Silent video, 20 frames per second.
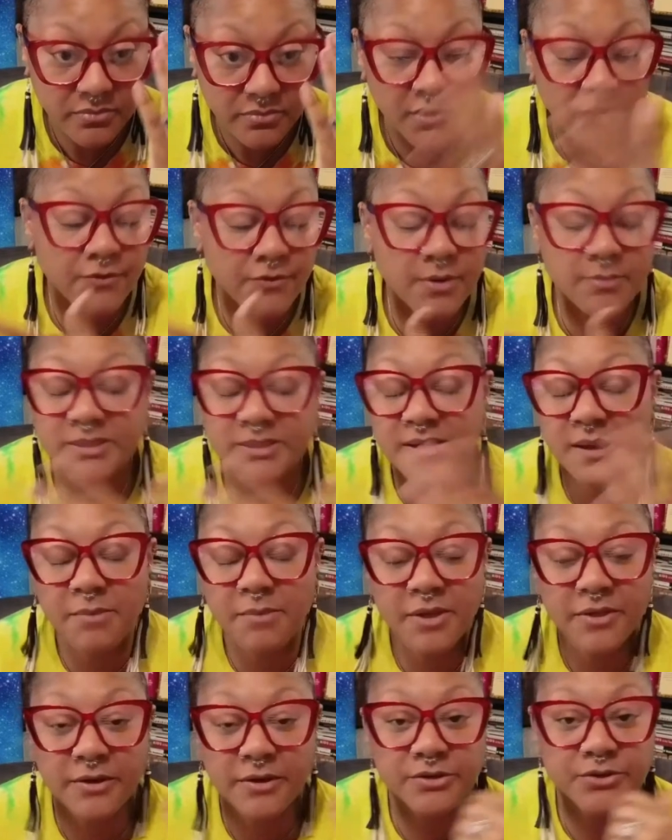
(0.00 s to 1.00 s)
from some
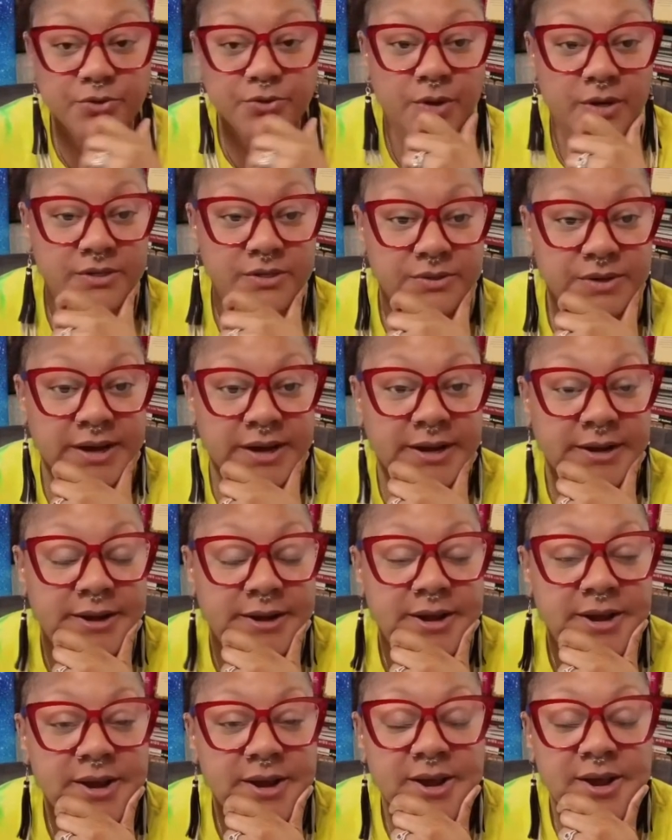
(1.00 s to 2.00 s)
other source, right?
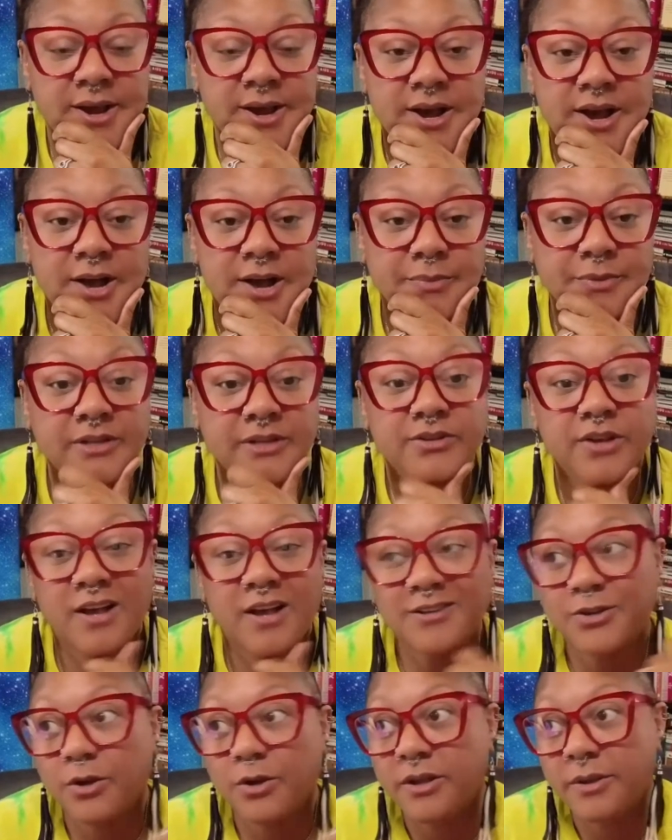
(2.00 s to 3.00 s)
There's
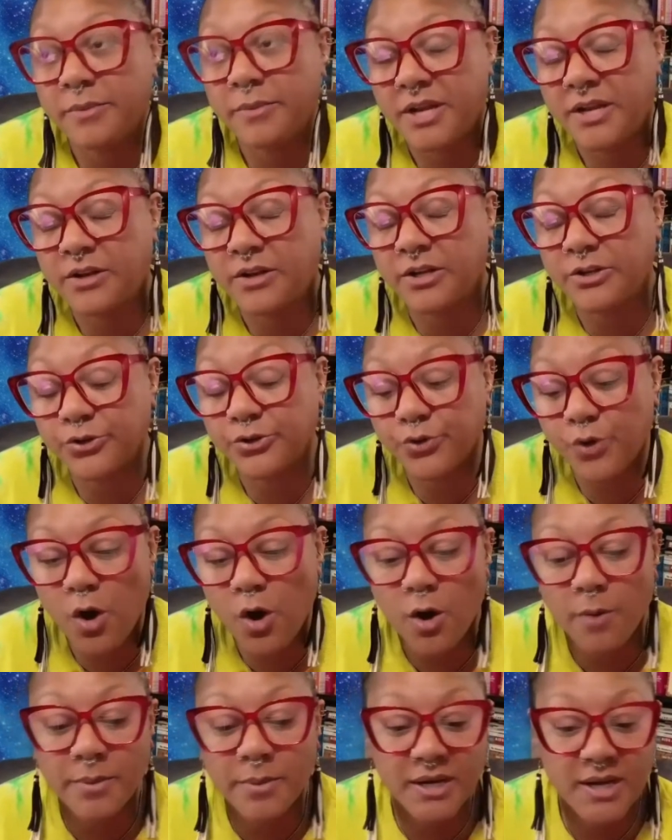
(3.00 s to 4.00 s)
also limited
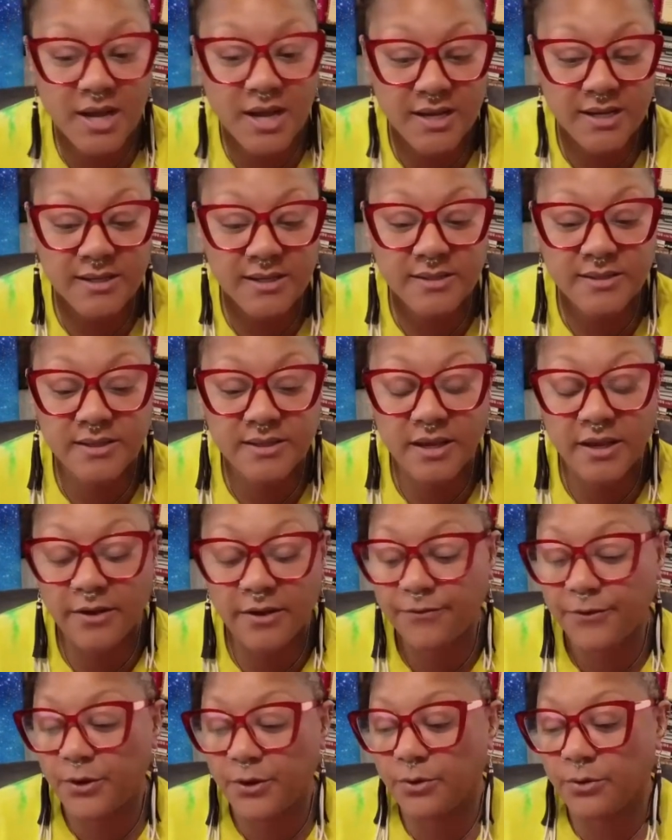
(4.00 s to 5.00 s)
control because
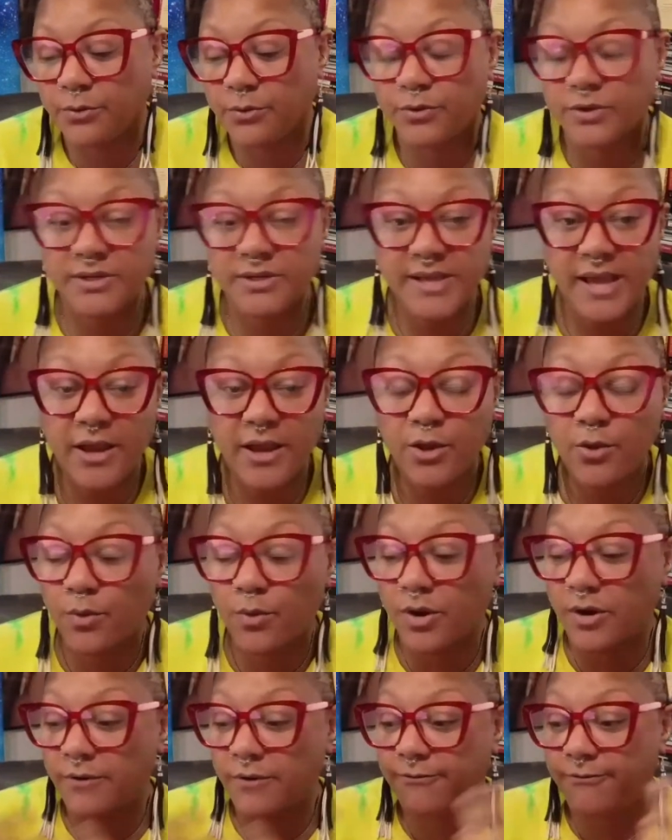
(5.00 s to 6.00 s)
if you say you
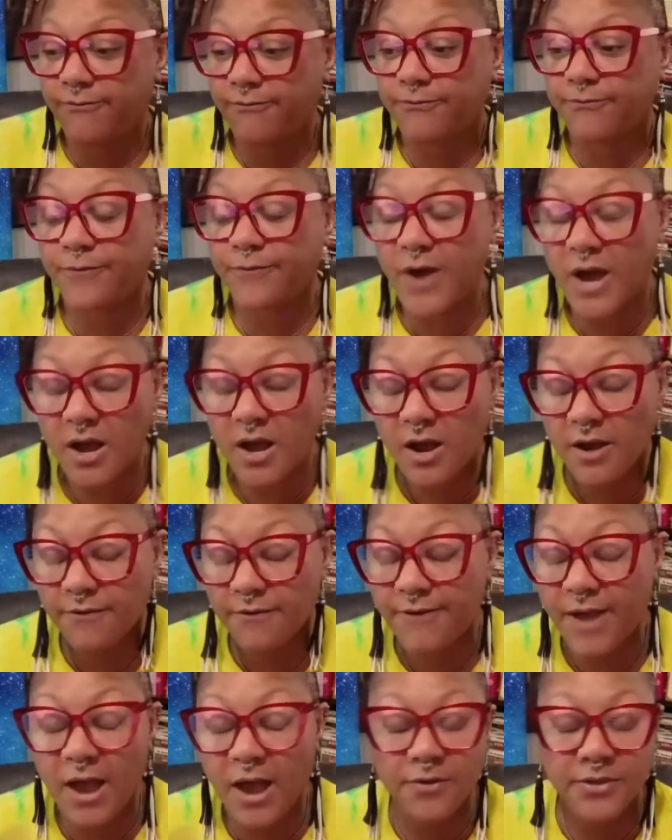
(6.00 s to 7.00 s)
were to
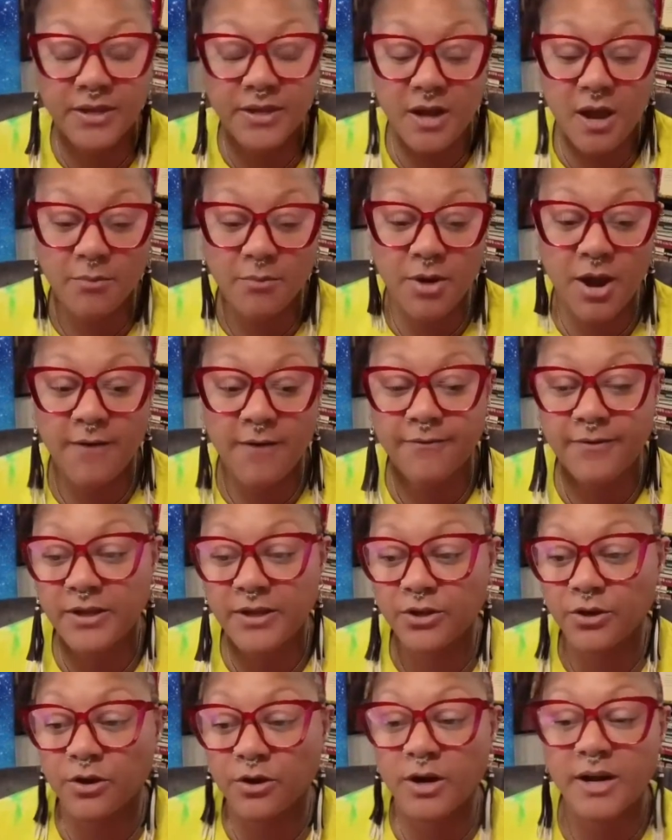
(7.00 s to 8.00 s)
found the nonprofit,
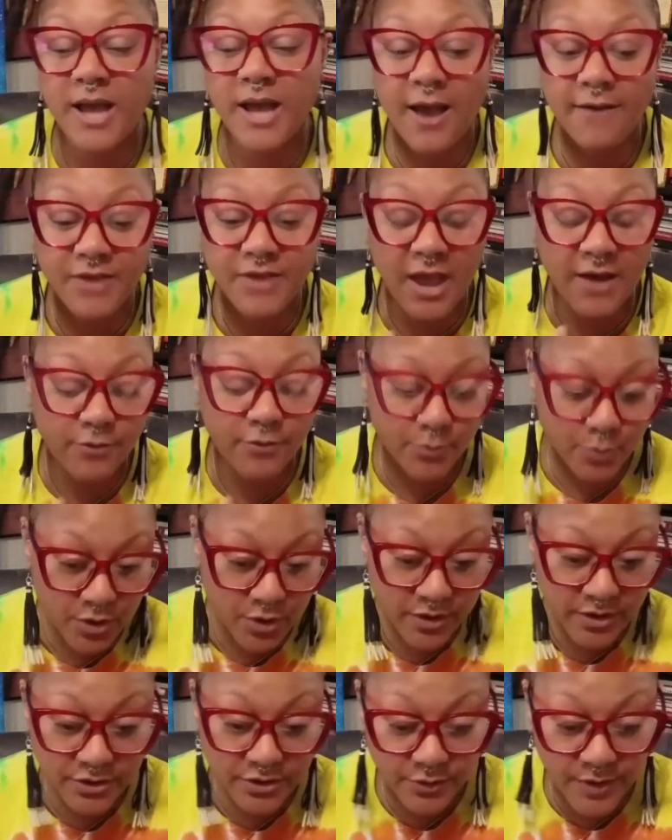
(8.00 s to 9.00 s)
you're going to have a
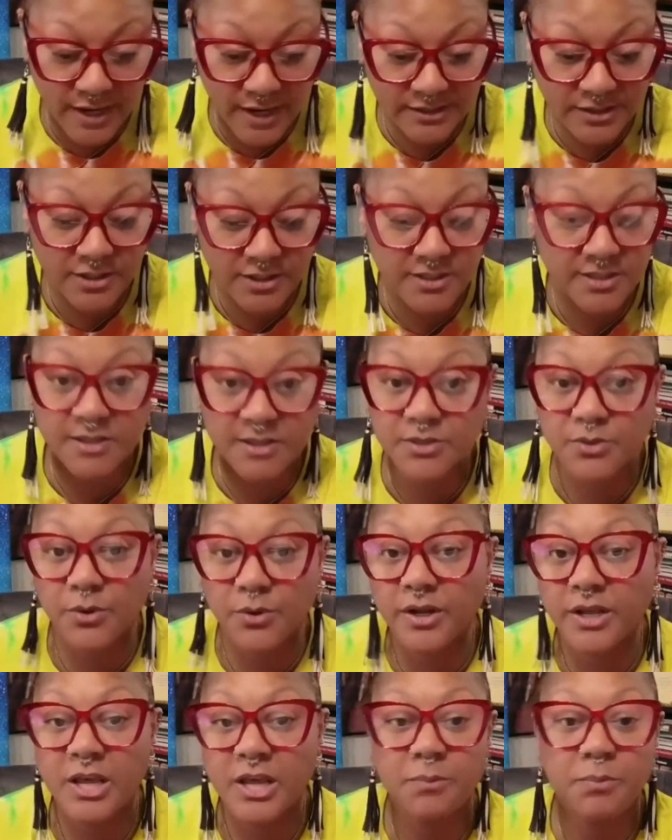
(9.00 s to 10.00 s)
board of directors to sort
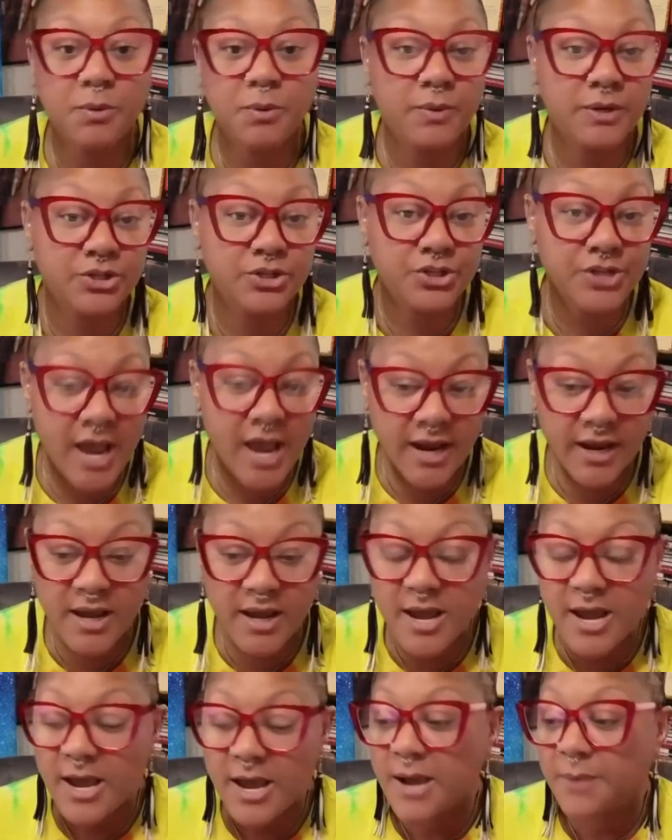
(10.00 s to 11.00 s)
of keep you in check,
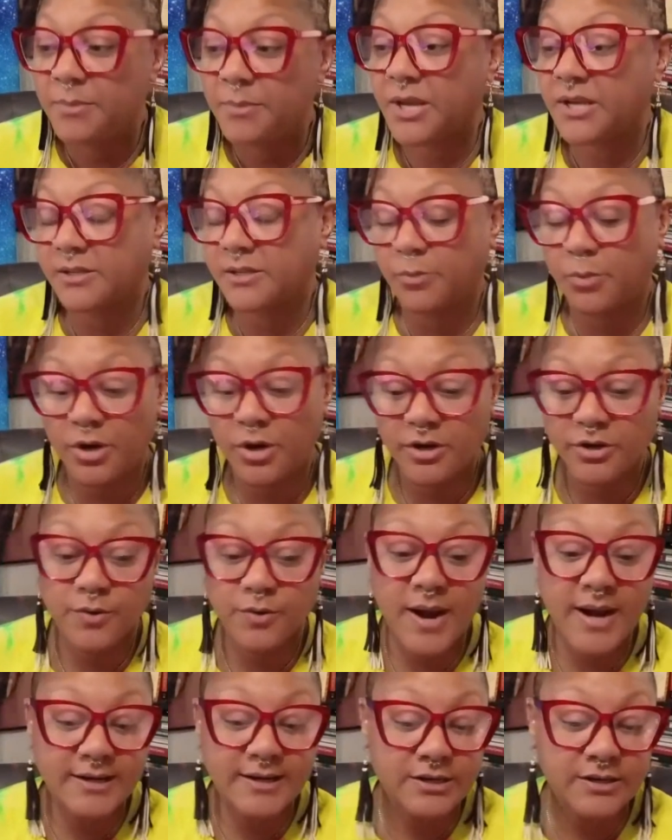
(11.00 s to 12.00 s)
because the board of
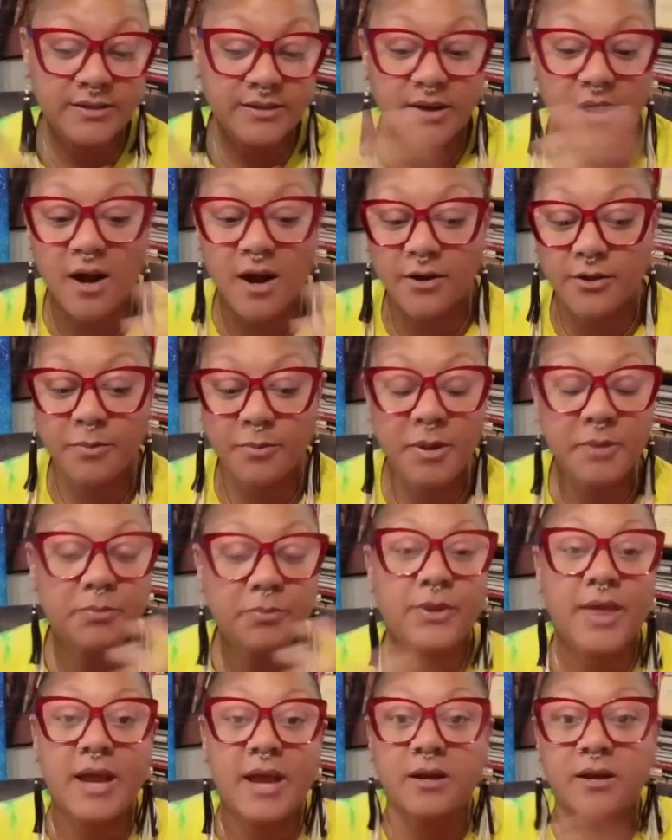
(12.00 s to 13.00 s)
directors are the people
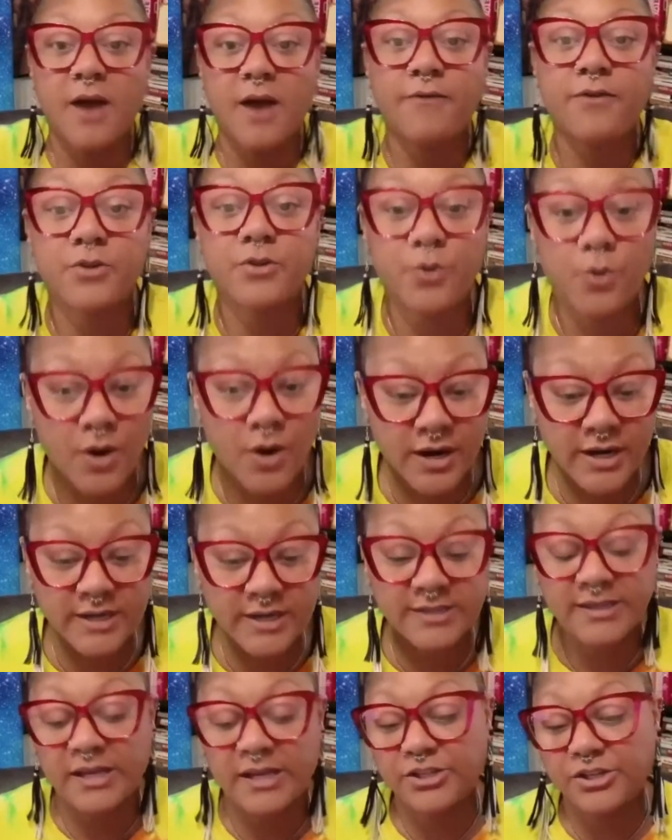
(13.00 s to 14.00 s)
that govern the
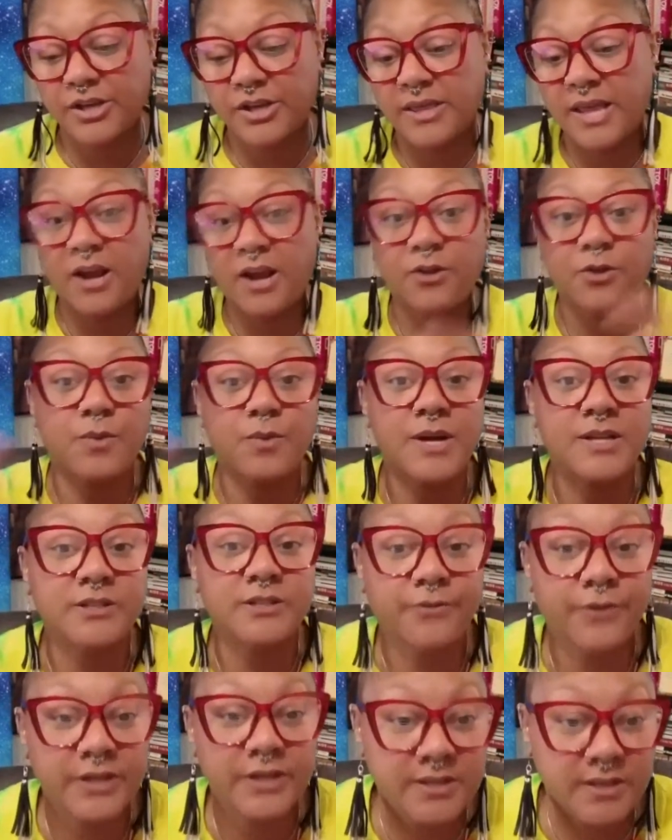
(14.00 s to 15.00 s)
organization. They are the ones
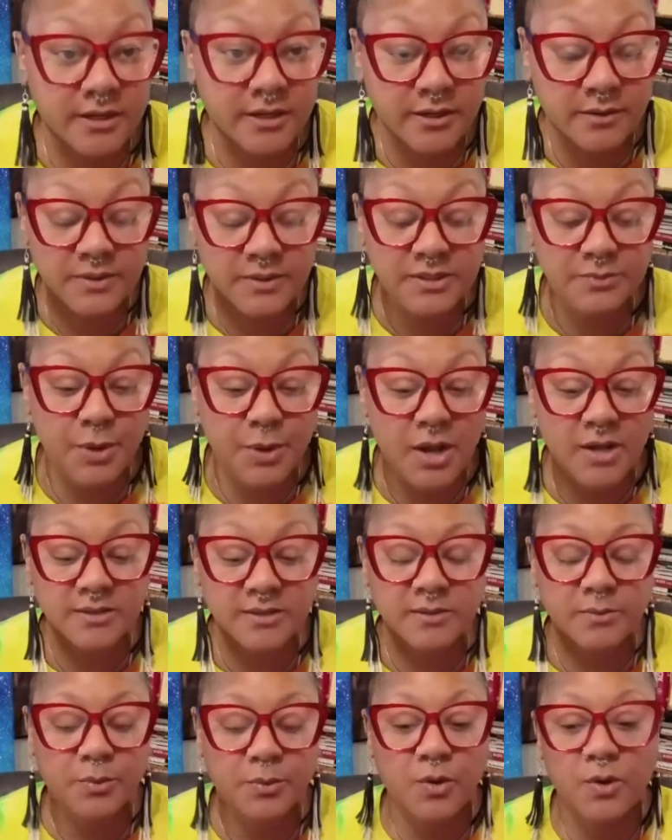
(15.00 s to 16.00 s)
fiscally
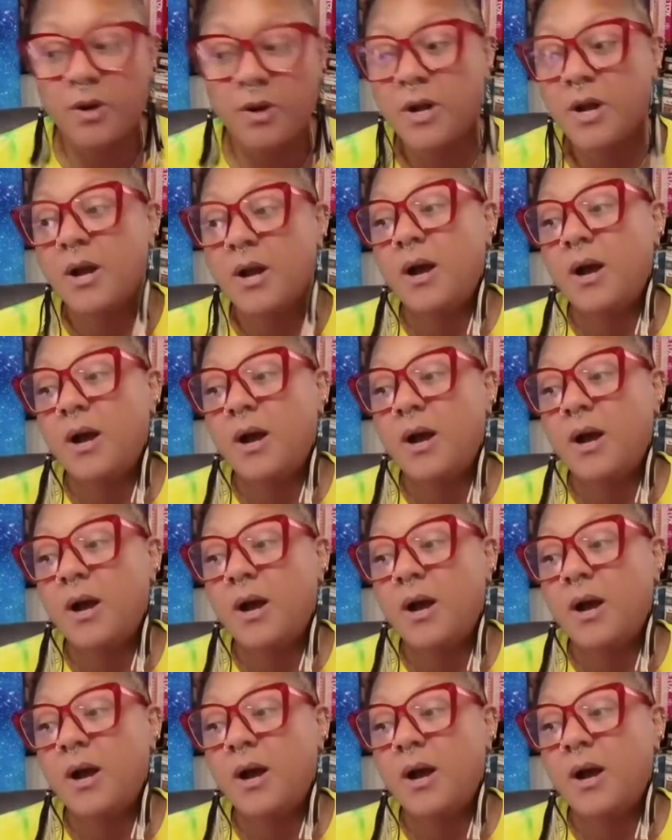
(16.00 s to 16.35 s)
responsible.